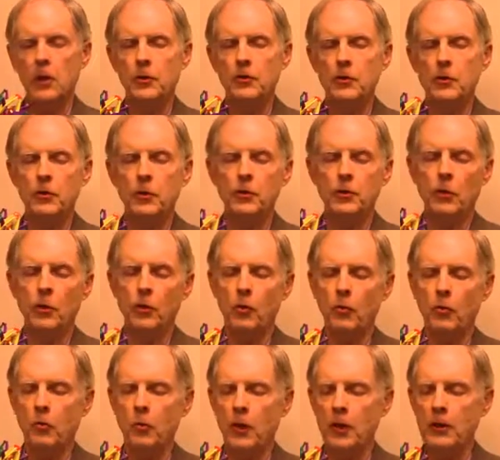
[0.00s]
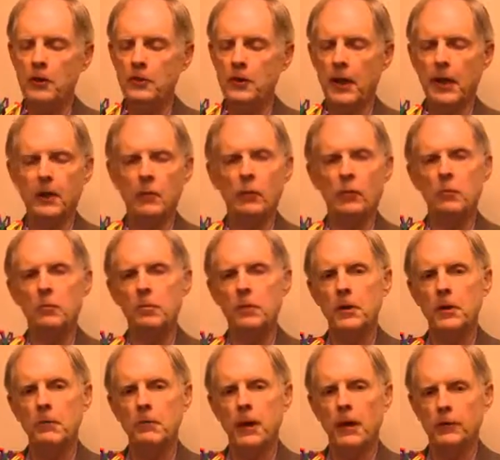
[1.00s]
So the total brain cycle would
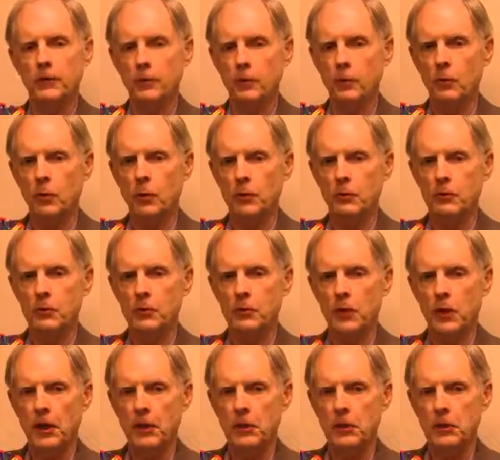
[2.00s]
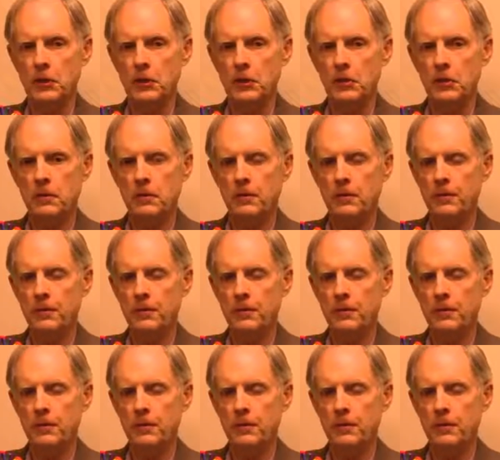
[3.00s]
be about 200 seconds.